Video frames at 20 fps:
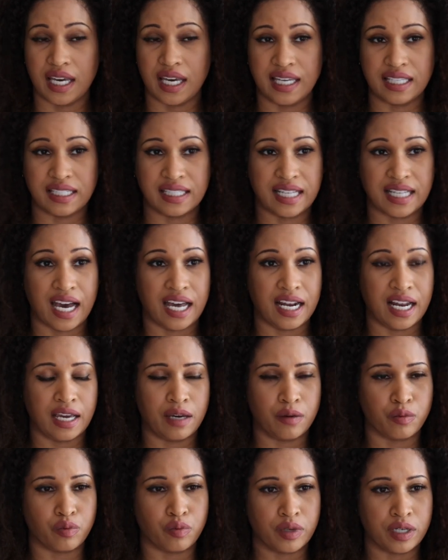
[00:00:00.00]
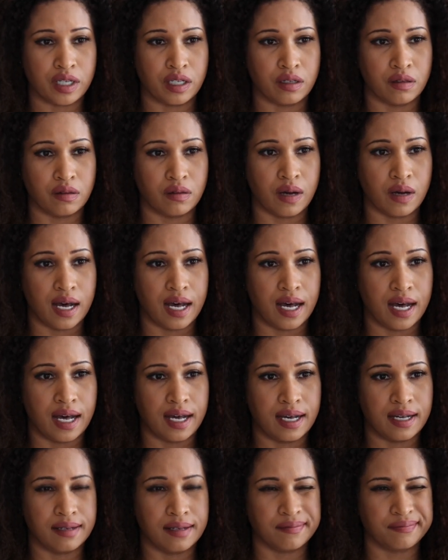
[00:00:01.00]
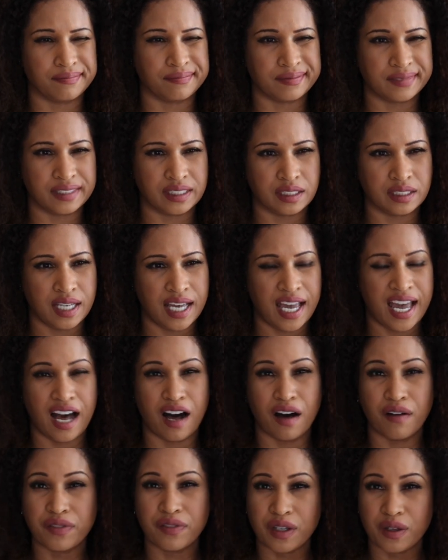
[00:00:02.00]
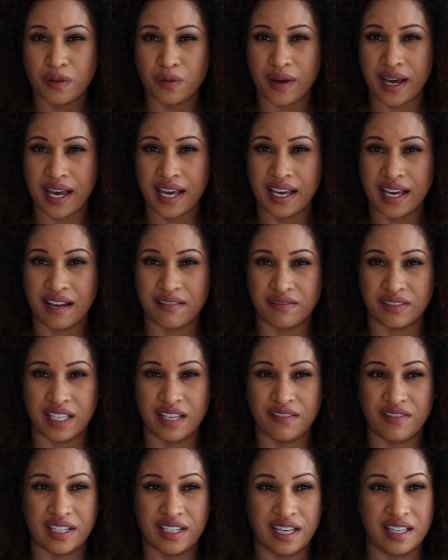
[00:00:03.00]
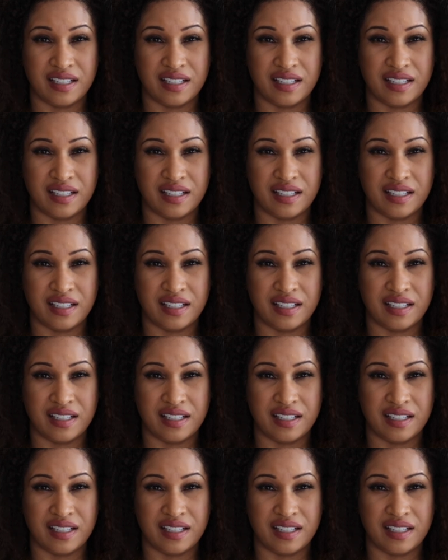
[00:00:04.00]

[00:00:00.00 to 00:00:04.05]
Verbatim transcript: It's not a real uh, healthy way of living.